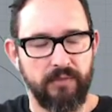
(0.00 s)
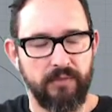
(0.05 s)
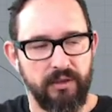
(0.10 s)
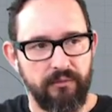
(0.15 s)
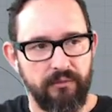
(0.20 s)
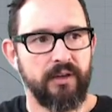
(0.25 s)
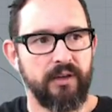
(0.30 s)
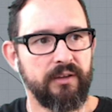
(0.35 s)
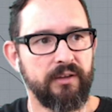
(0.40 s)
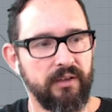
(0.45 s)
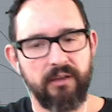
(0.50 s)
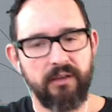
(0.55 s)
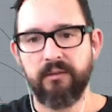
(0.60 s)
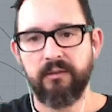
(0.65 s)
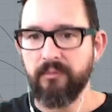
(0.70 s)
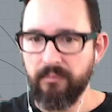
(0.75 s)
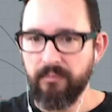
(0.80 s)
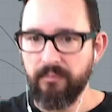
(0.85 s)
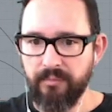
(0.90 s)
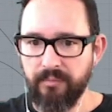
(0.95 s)

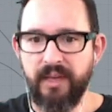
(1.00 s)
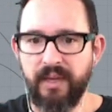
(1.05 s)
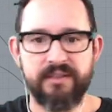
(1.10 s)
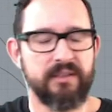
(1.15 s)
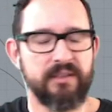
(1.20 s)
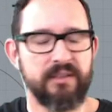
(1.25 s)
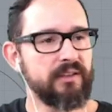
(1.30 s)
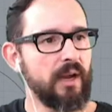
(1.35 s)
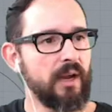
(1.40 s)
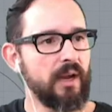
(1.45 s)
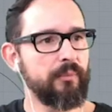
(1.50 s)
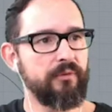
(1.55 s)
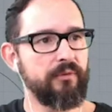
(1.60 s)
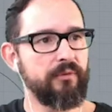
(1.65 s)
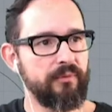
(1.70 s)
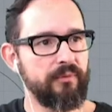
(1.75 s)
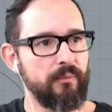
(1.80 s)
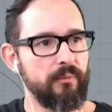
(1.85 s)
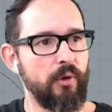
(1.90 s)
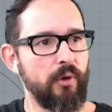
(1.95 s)
inverted plaster type
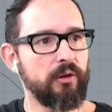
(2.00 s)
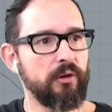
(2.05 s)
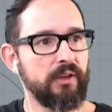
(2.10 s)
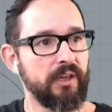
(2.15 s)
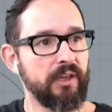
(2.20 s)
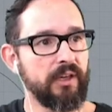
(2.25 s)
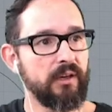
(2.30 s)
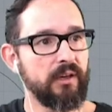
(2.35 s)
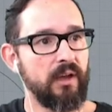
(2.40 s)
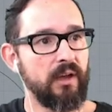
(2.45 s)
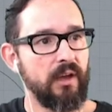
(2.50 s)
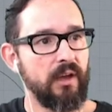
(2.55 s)
of modeling.